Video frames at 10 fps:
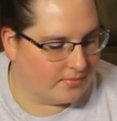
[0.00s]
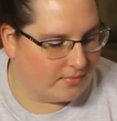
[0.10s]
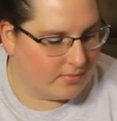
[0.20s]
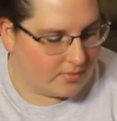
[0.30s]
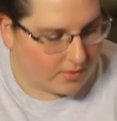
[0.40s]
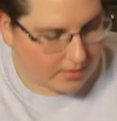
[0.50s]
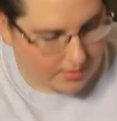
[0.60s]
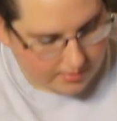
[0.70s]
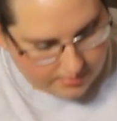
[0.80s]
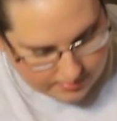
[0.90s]

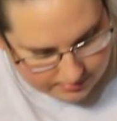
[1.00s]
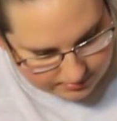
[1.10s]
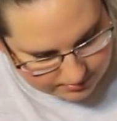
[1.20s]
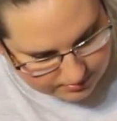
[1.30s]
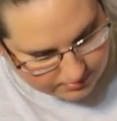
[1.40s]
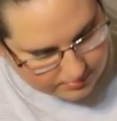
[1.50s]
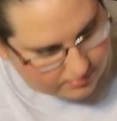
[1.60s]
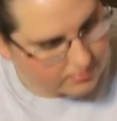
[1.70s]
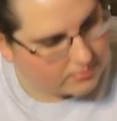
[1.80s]
Nobody speaks.